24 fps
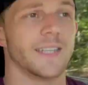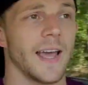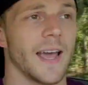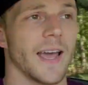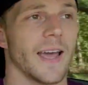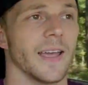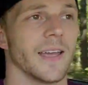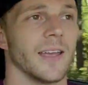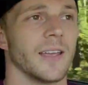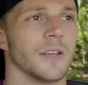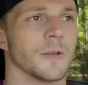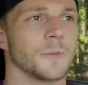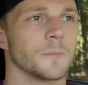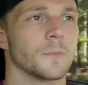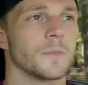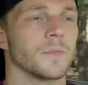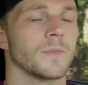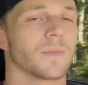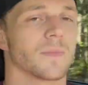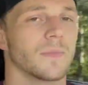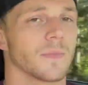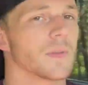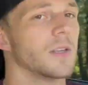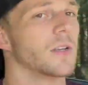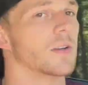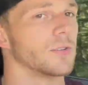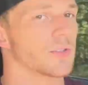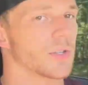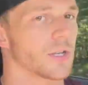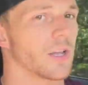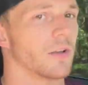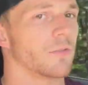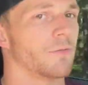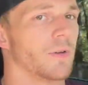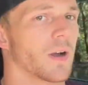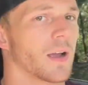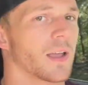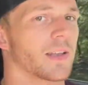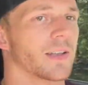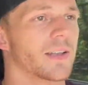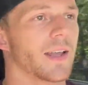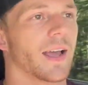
day, it was a good fucking